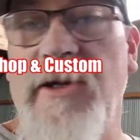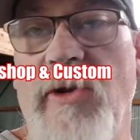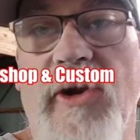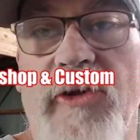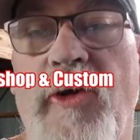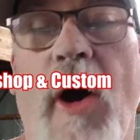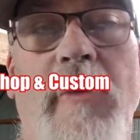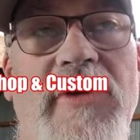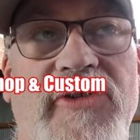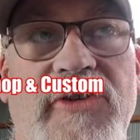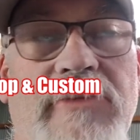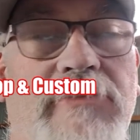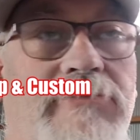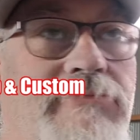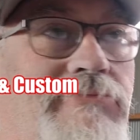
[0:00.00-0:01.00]
a lot of time it's
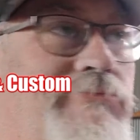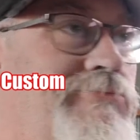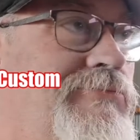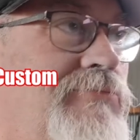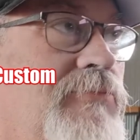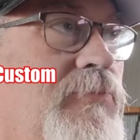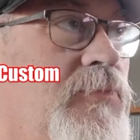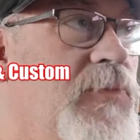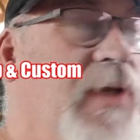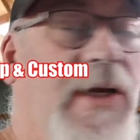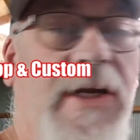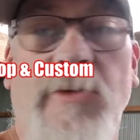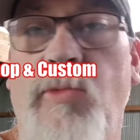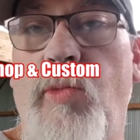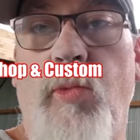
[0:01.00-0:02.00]
in
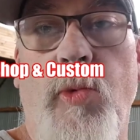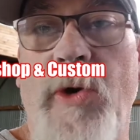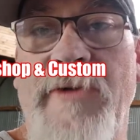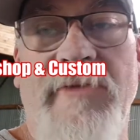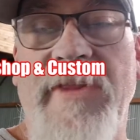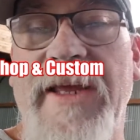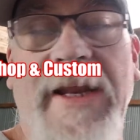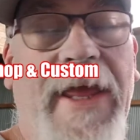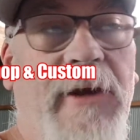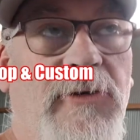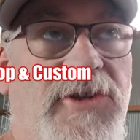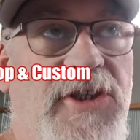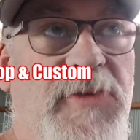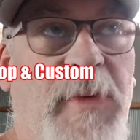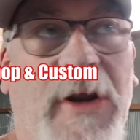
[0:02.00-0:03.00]
whatever their
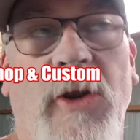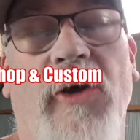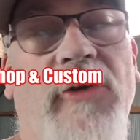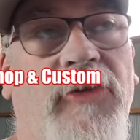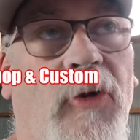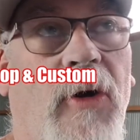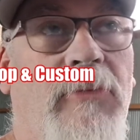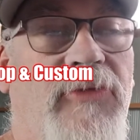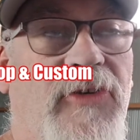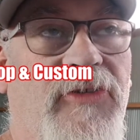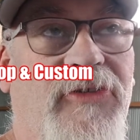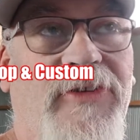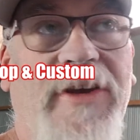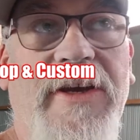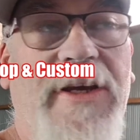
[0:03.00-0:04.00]
language is, but a lot of times
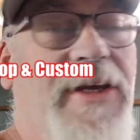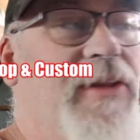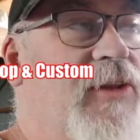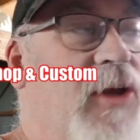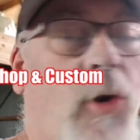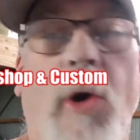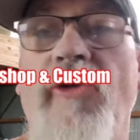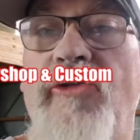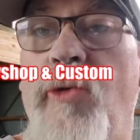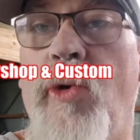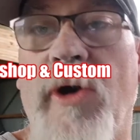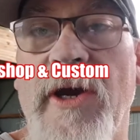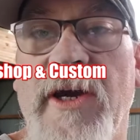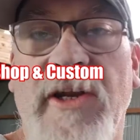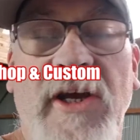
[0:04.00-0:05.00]
it's the guy's
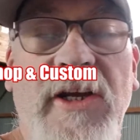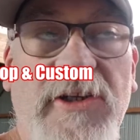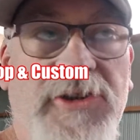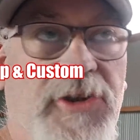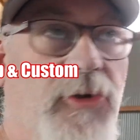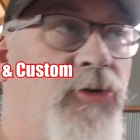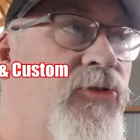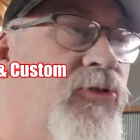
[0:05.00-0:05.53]
talking in English too,